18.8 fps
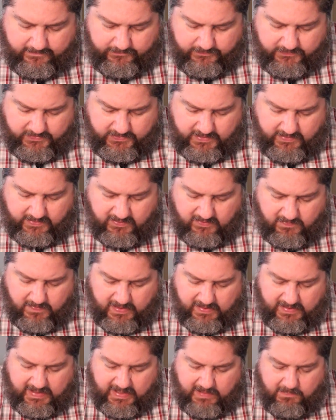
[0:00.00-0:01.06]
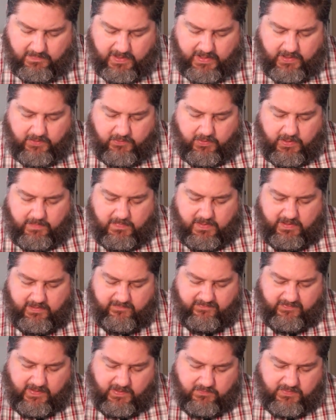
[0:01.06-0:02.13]
Then these men came by agreement and
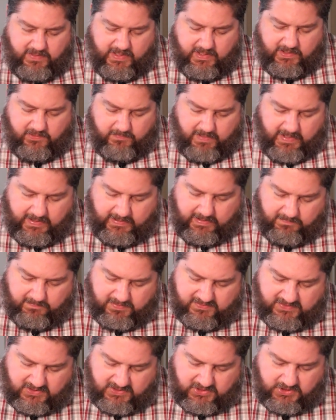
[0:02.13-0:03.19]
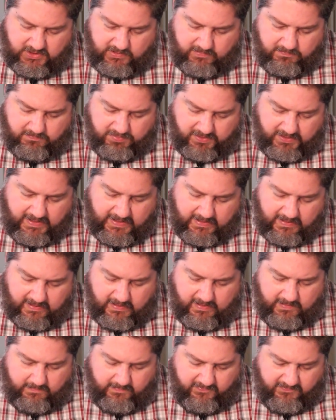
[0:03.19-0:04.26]
found Daniel making petition and plea
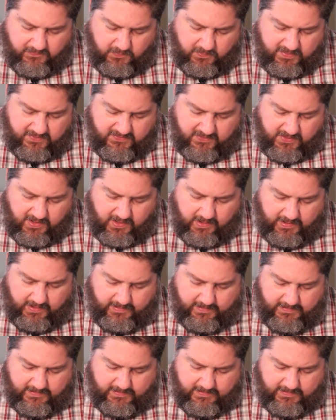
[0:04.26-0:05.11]
before his God.